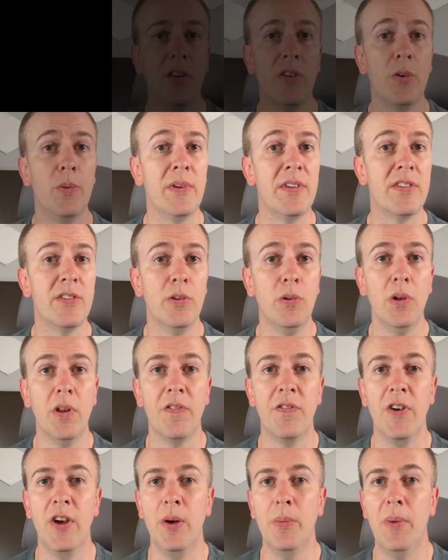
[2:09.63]
To install
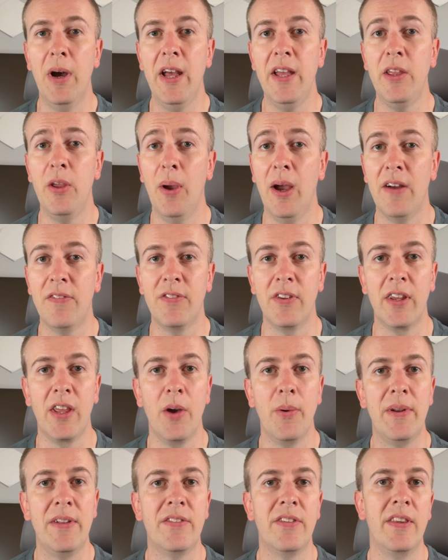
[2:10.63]
the firmware, you have to
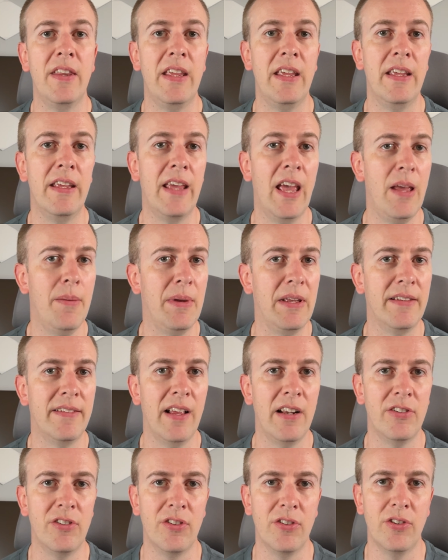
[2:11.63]
go into the Gaming
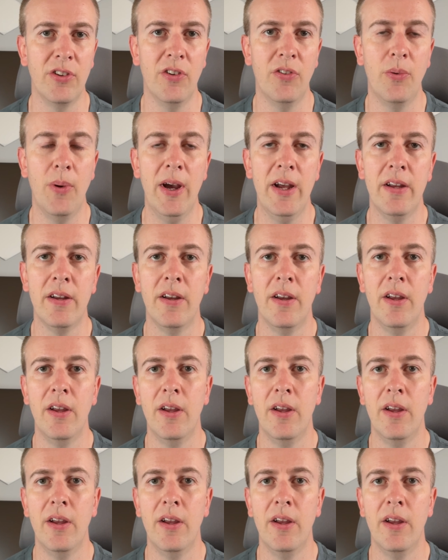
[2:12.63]
Intelligence software,